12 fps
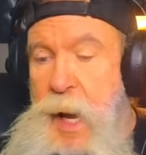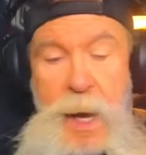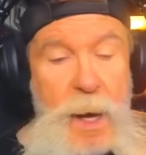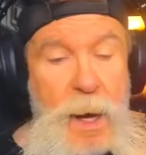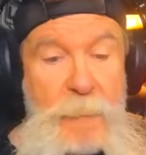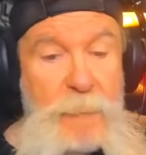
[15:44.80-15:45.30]

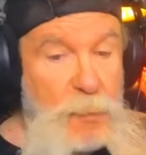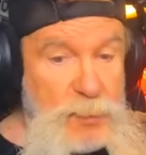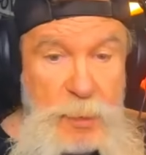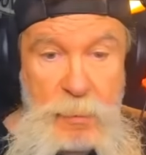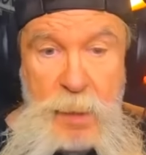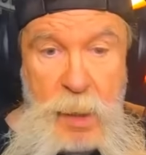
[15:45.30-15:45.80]
I'm gonna
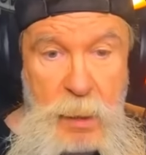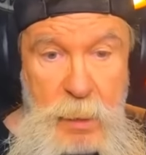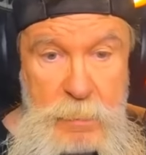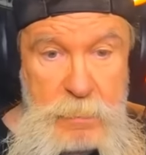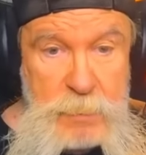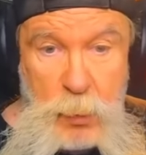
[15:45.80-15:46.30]
still call
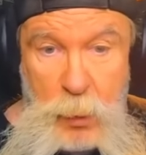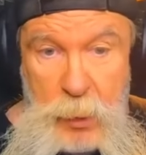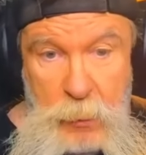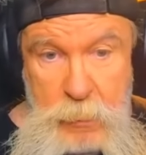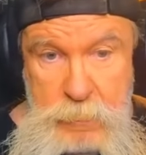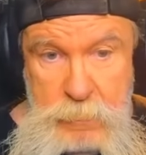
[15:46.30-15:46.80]
it
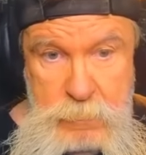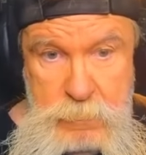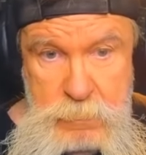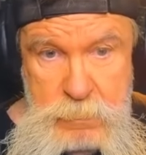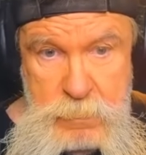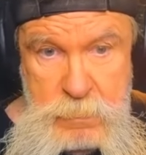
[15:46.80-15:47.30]
Twitter because
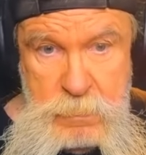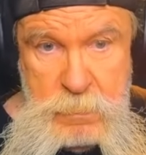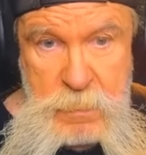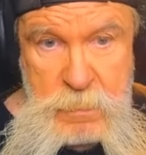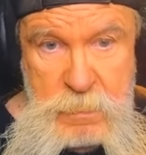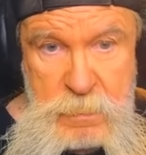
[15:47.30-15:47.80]
hmm.
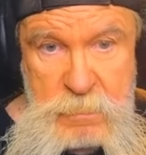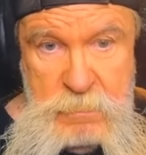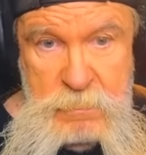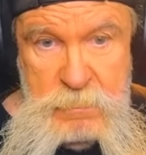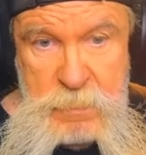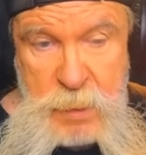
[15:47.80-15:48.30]

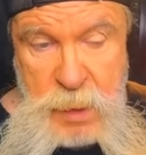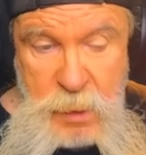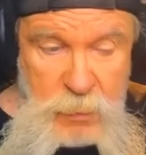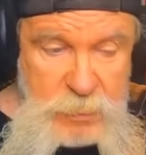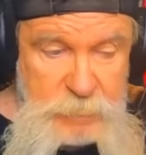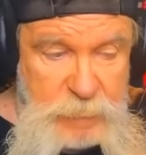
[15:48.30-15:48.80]

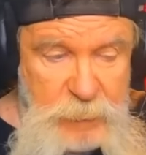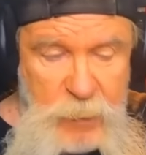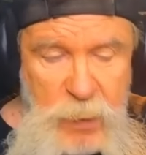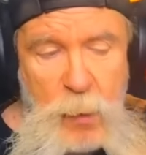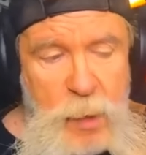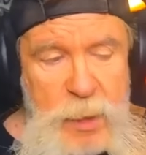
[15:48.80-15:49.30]
mm. people
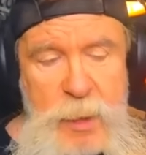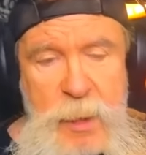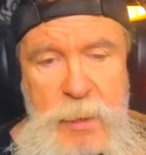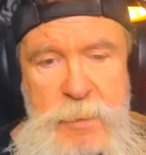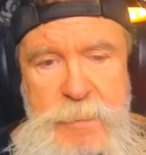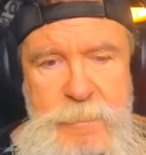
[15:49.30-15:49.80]
know what it
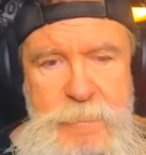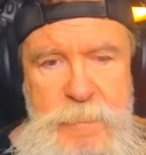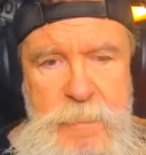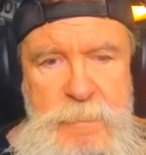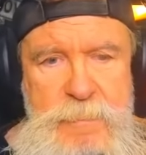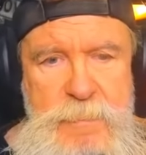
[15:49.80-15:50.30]
is.
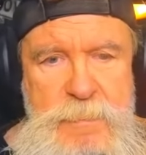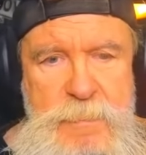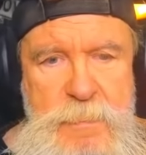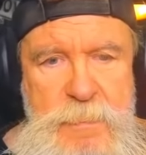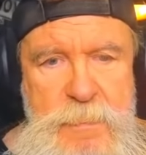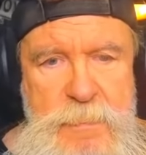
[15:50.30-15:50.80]

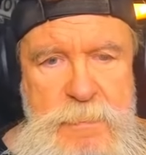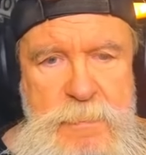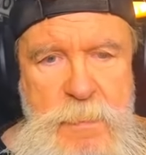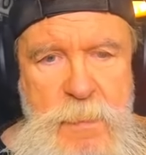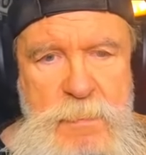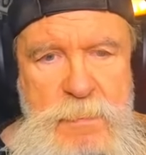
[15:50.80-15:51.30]

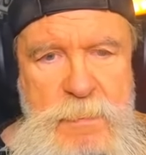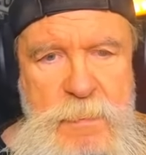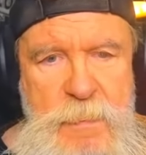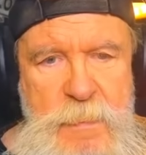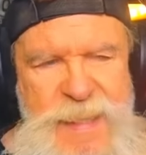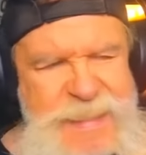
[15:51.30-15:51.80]

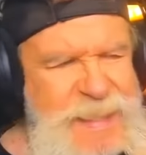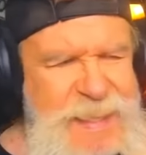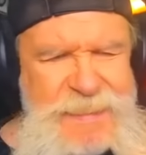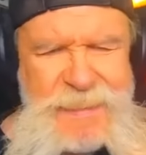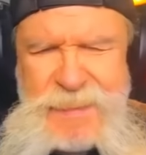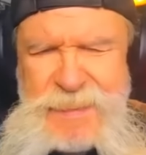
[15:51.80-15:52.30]
Yeah, it,
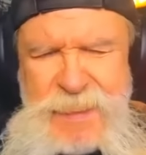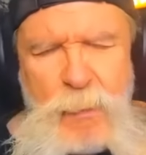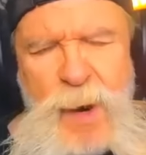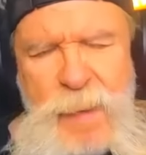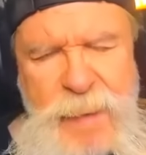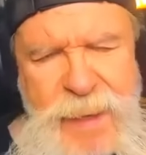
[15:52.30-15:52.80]
it doesn't.
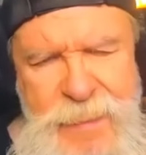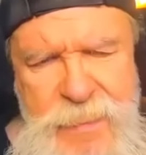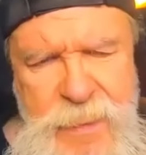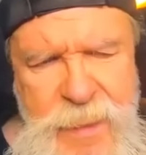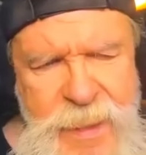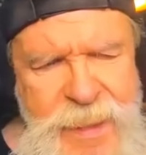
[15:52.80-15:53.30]
Wait a minute,
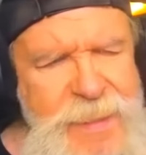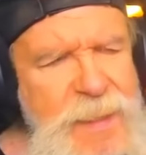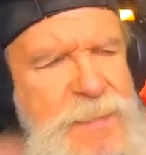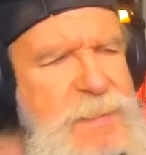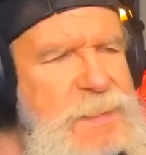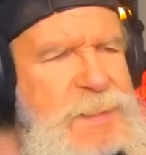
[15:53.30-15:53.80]
it
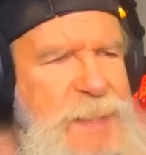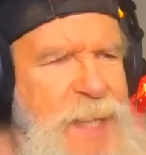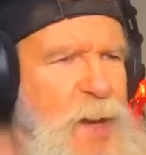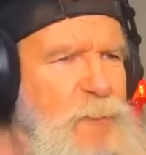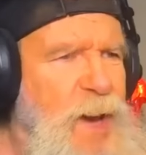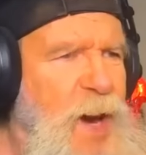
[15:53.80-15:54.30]
doesn't
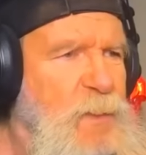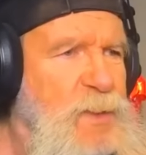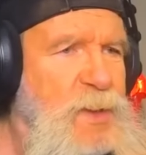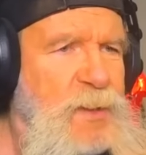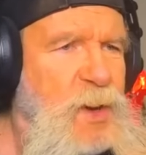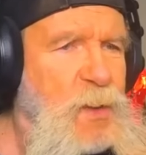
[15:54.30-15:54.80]
sound right when
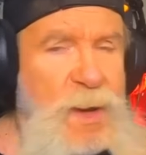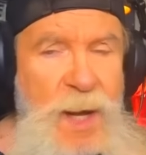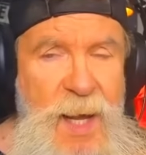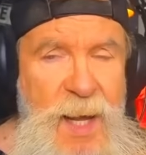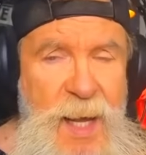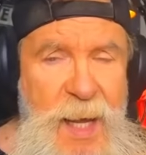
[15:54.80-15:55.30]
you go
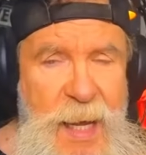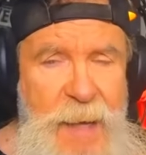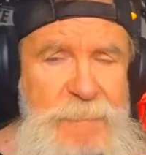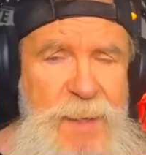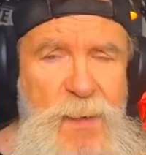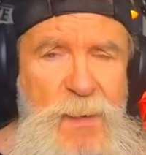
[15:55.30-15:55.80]

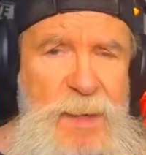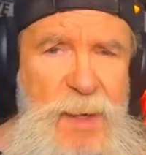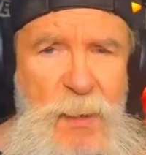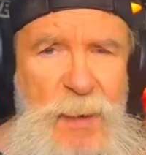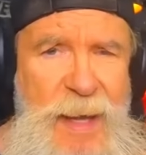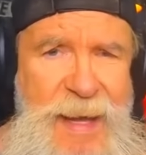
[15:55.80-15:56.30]
I'm going
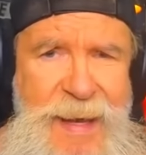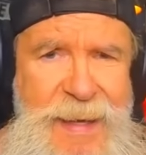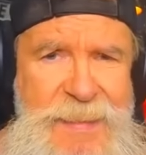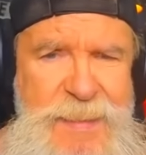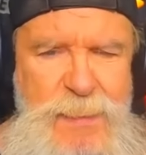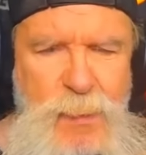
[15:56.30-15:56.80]
on
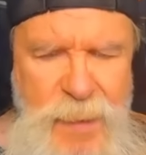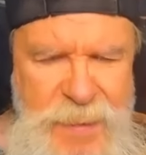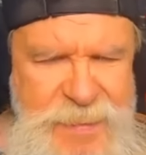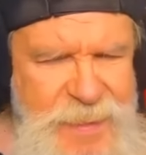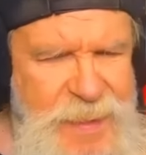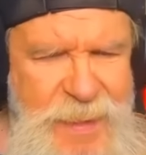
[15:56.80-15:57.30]
X.
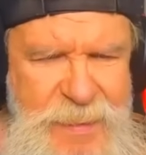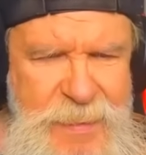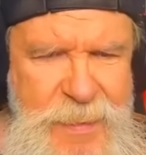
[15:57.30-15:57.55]
What the?